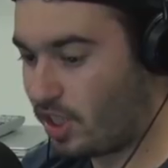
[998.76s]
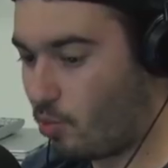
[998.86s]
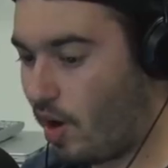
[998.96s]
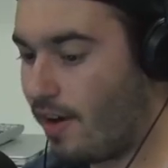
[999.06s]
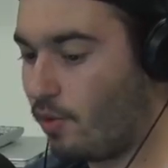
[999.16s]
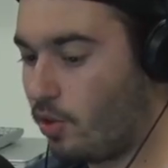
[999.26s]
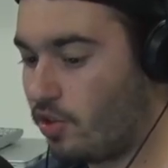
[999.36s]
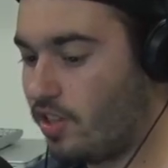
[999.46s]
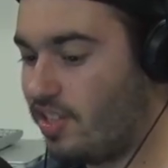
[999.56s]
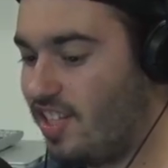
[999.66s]
to
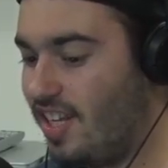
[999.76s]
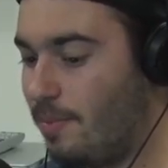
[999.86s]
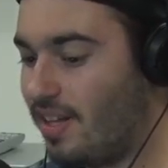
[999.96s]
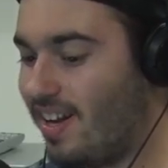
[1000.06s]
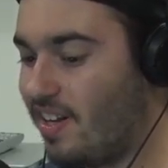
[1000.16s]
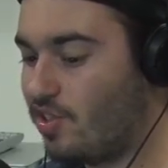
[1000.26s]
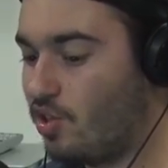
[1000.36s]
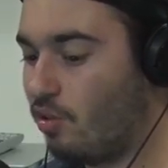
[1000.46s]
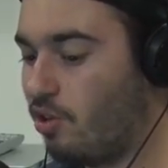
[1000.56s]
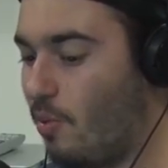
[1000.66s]
Rivals, the team that has
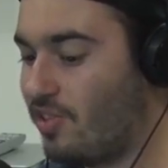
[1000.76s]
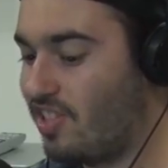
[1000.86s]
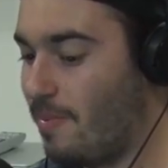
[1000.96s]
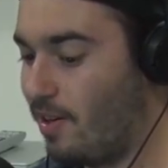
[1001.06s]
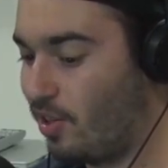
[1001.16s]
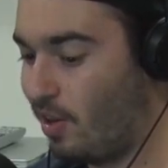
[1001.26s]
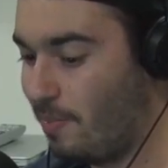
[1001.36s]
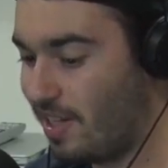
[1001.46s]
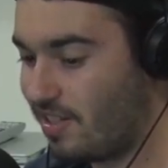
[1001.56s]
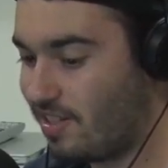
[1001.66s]
the lowest amount of
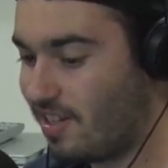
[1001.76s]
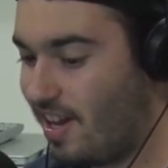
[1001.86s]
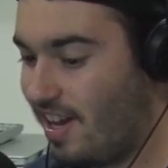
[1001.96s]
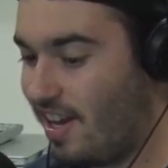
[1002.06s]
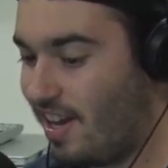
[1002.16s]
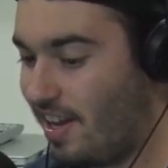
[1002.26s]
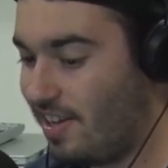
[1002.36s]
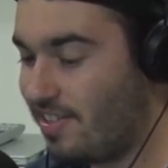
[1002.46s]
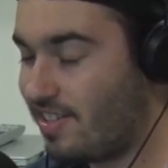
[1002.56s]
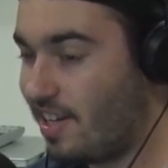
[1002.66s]
commits
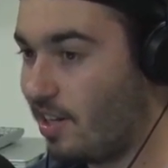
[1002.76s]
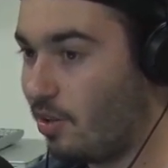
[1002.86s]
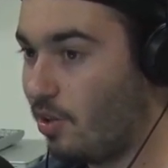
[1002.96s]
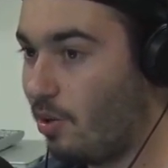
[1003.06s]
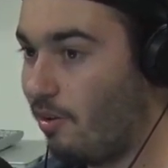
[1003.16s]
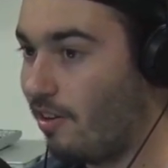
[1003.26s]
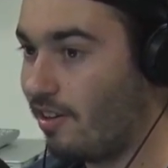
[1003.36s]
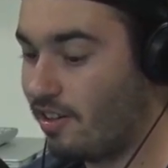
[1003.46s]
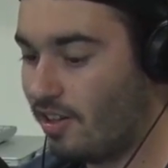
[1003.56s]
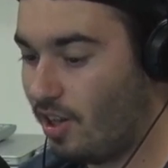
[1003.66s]
is
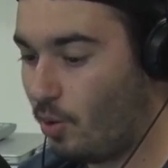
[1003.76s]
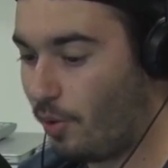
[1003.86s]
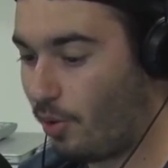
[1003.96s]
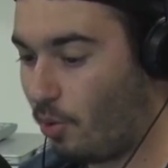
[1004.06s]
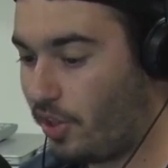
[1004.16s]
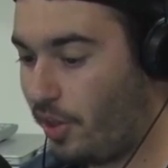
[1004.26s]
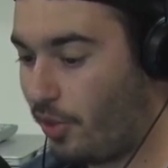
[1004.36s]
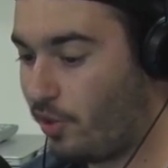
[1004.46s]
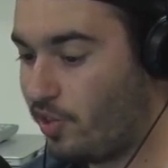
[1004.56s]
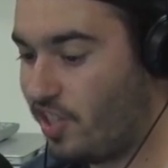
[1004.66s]
Illinois, with only
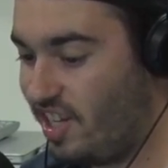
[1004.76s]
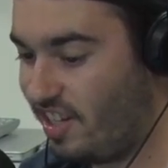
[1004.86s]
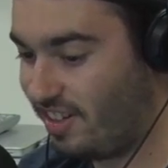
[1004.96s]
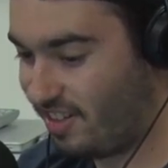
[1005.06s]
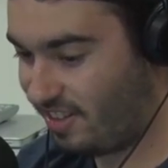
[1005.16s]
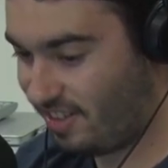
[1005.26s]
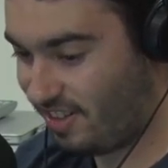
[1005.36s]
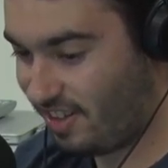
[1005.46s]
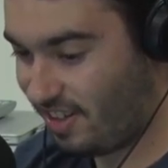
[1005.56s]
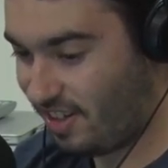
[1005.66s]
thirteen. Oh, that
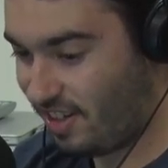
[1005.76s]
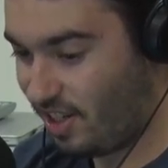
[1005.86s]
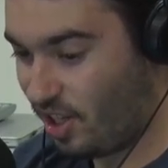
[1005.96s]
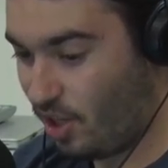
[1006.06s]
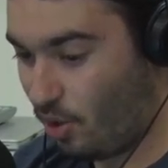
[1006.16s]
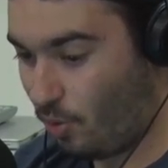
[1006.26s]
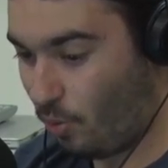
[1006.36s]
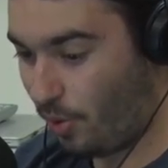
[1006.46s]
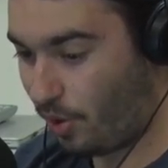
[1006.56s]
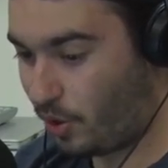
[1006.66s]
sounds about right.
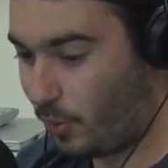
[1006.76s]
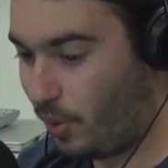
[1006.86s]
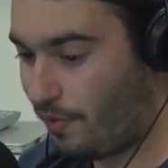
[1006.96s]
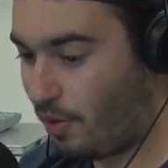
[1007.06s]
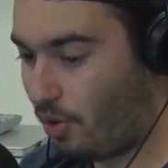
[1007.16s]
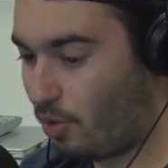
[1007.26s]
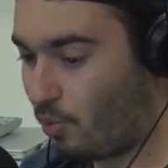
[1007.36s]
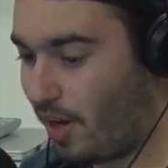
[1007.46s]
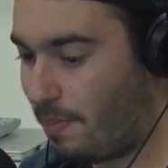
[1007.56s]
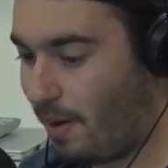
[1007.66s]
With Louisville
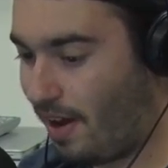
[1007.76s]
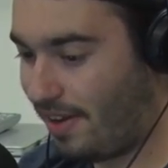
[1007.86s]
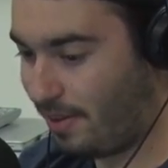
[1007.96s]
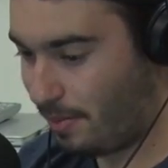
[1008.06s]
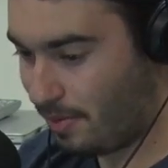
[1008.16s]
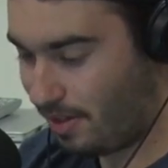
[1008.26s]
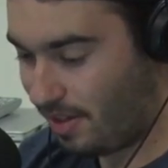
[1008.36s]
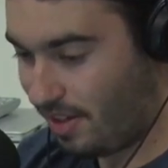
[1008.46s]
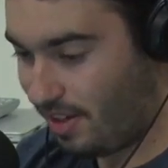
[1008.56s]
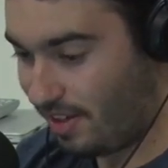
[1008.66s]
right behind them.
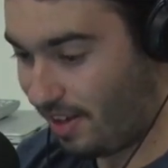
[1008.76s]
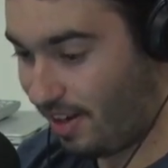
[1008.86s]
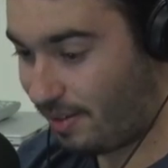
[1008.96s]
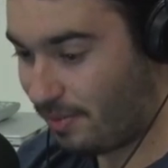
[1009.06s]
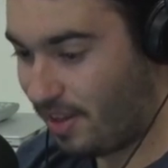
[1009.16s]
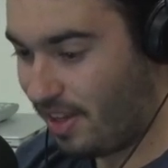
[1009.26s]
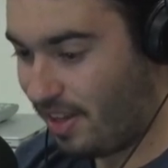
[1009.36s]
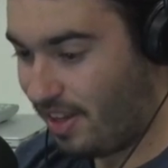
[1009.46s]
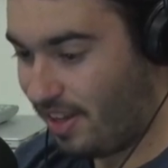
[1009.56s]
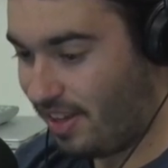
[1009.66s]
Really? Yeah. That would
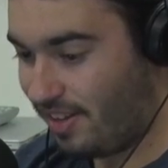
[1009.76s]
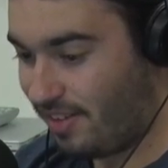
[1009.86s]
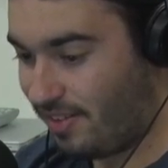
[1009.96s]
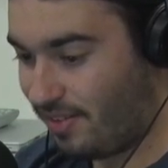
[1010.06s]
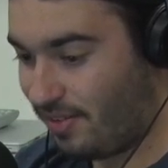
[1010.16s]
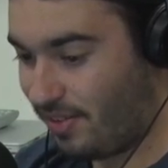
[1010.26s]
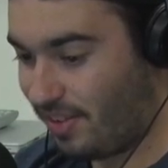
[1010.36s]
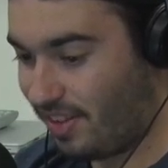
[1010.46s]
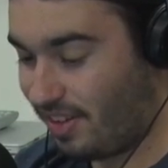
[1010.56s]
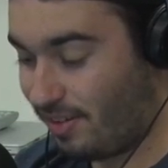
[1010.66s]
not have been my second
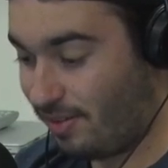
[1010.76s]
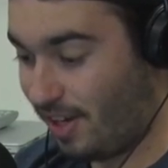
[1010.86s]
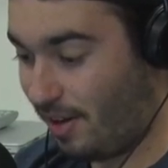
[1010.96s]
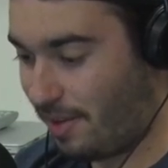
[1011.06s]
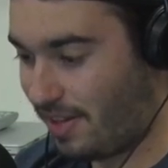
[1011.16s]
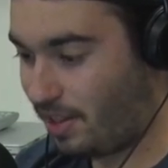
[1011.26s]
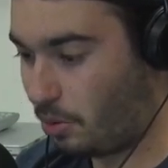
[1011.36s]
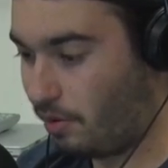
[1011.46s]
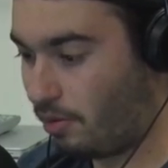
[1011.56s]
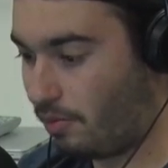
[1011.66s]
guess. Nah, man, that
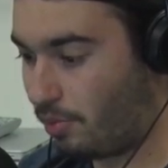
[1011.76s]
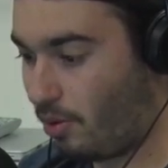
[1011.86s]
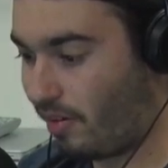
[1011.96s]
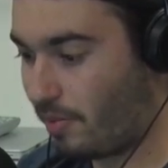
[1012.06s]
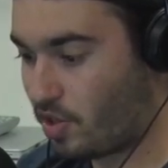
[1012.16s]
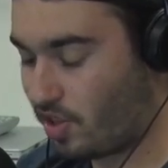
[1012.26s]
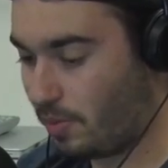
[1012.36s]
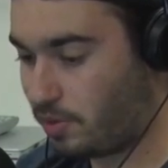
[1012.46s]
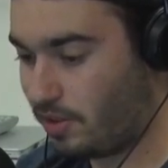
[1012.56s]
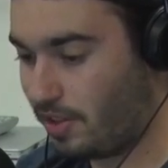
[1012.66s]
Louisville program is just
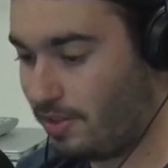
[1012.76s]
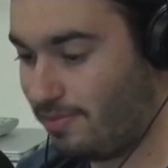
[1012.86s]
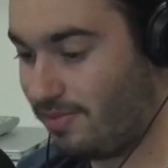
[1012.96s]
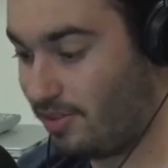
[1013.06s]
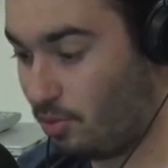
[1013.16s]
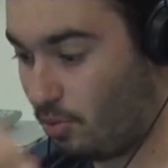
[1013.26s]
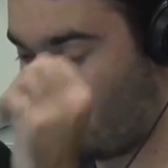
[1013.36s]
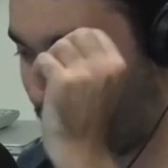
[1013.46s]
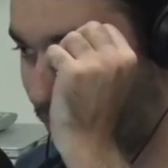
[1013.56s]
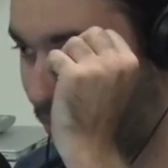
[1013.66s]
completely... Ooh,
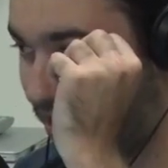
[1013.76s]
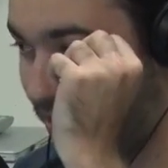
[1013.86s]
what a,